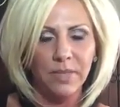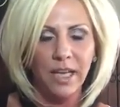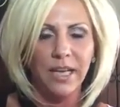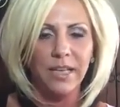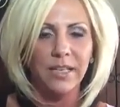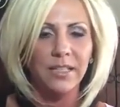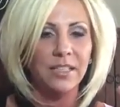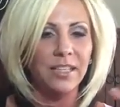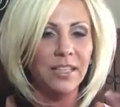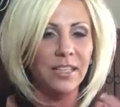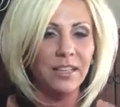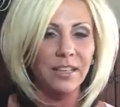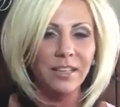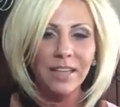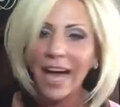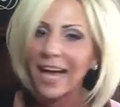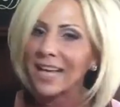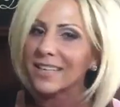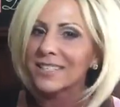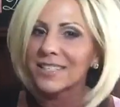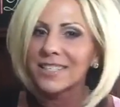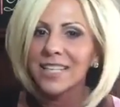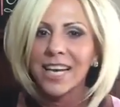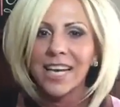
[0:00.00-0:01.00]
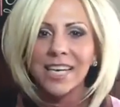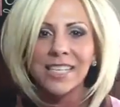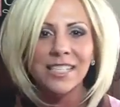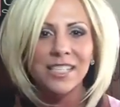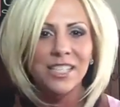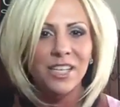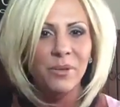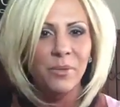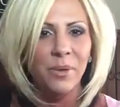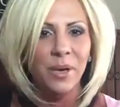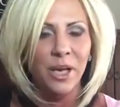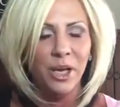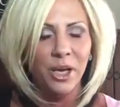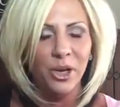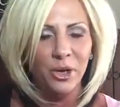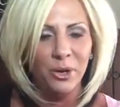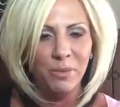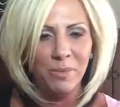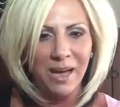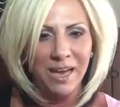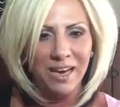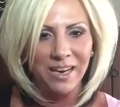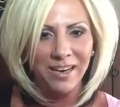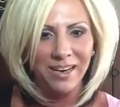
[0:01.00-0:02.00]
It's the last thing I see when I go to
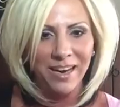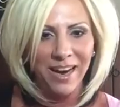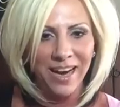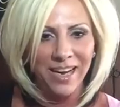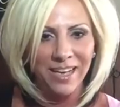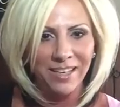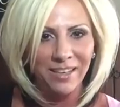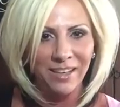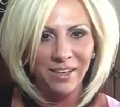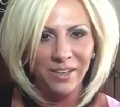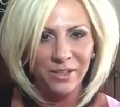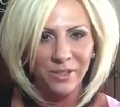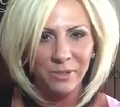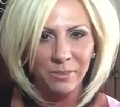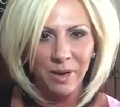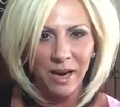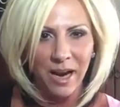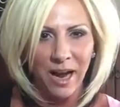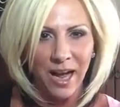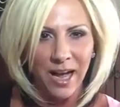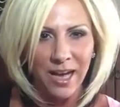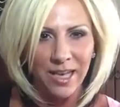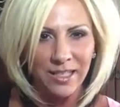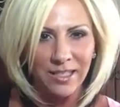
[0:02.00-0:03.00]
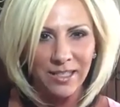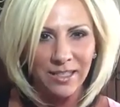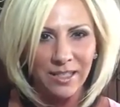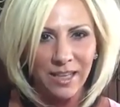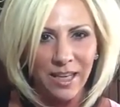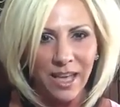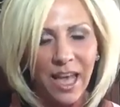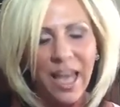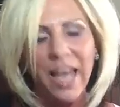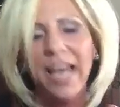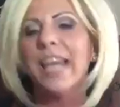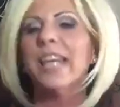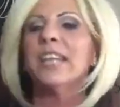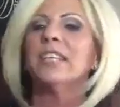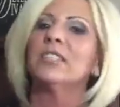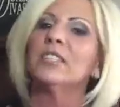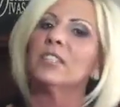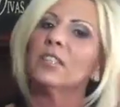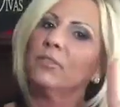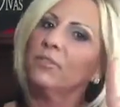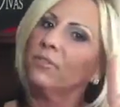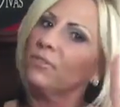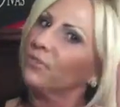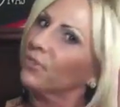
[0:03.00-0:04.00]
bed at night and close my eyes. It's
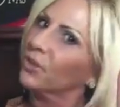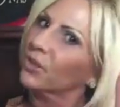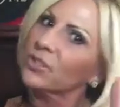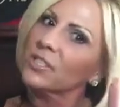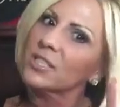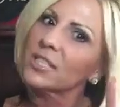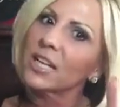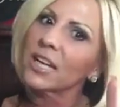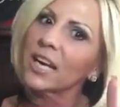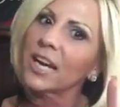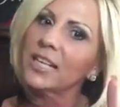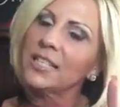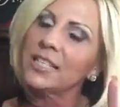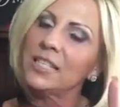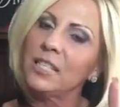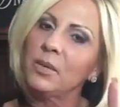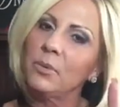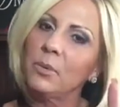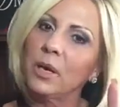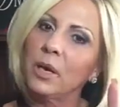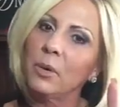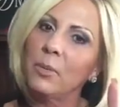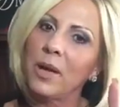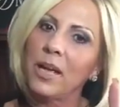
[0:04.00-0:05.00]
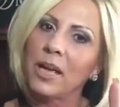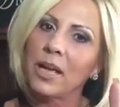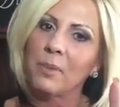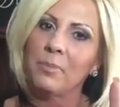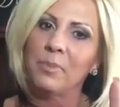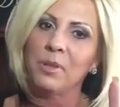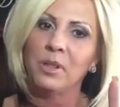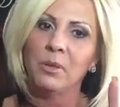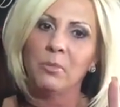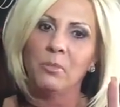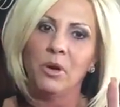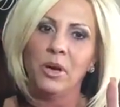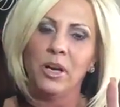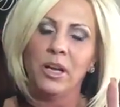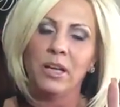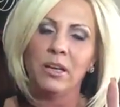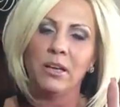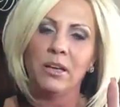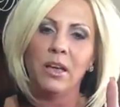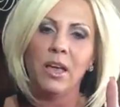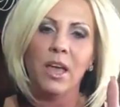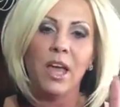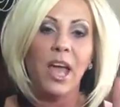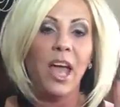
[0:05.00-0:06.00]
the first thing I see when I wake up in the morning.
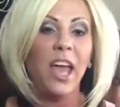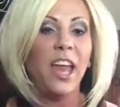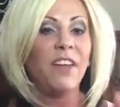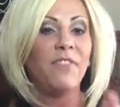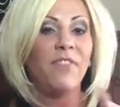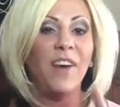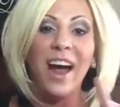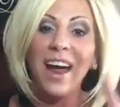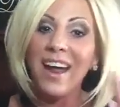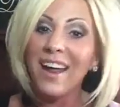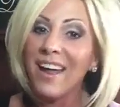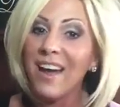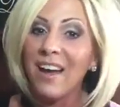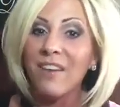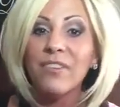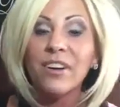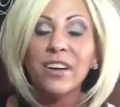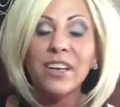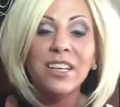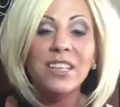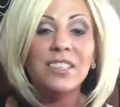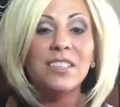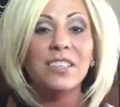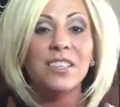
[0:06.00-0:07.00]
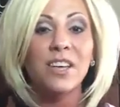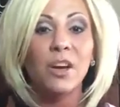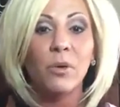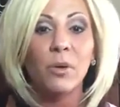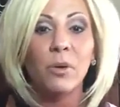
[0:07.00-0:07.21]
And if I ever need to know